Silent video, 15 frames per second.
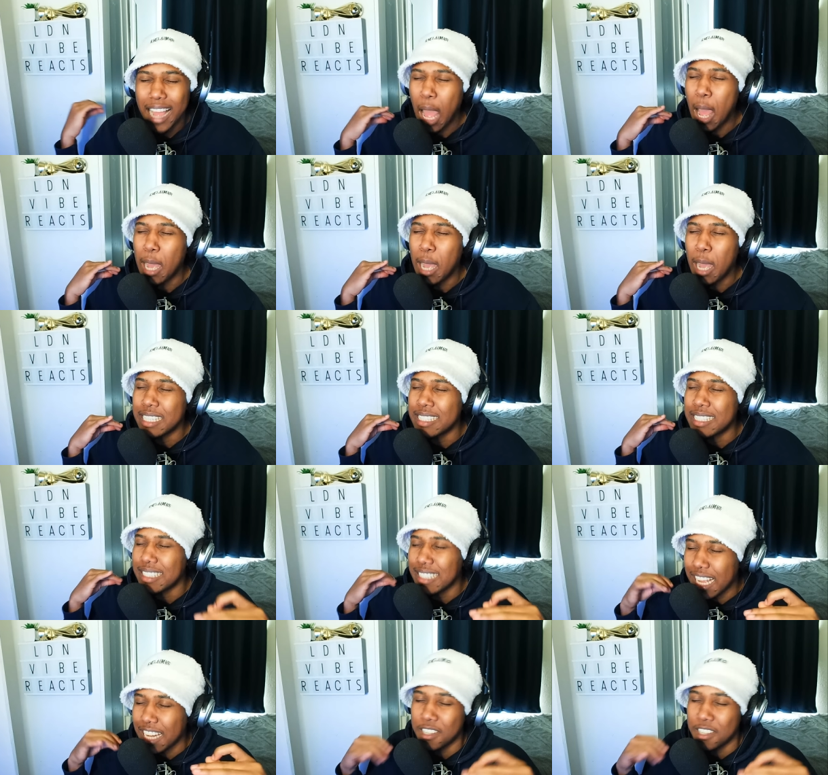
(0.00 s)
I it's
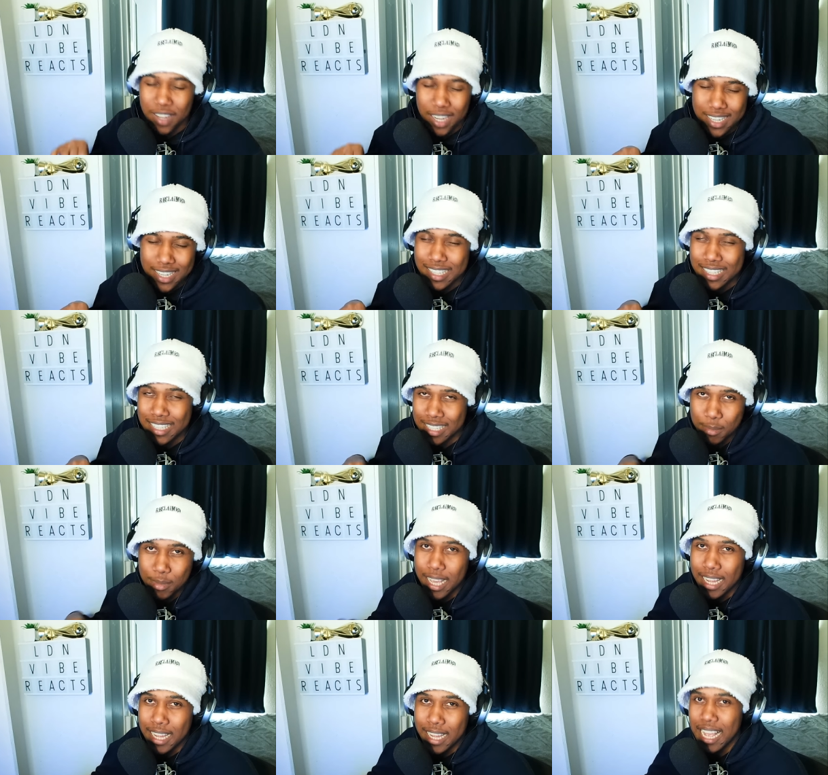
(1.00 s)
satisfying to see him
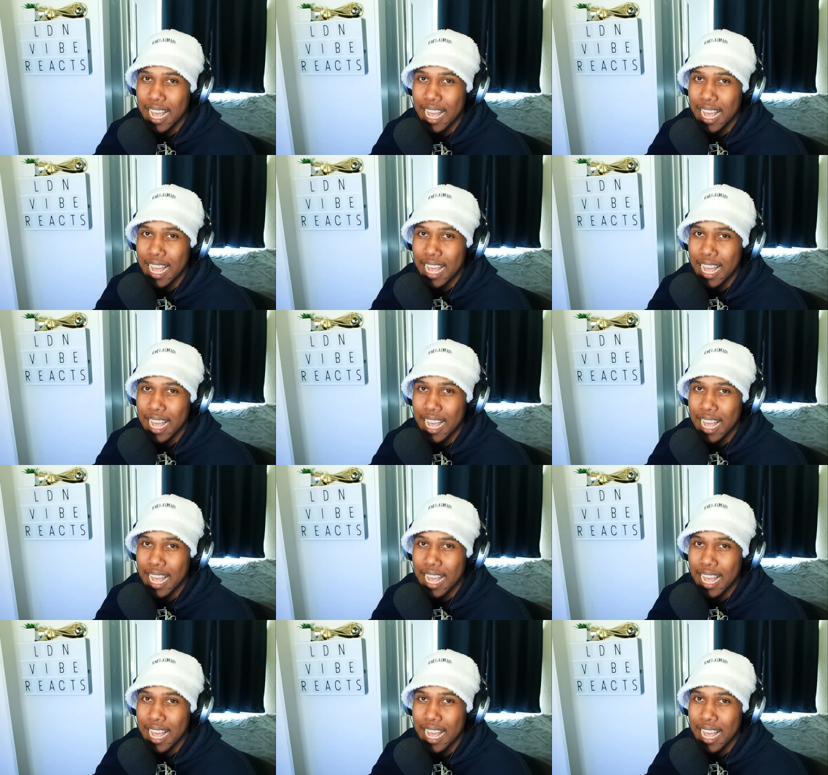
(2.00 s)
get his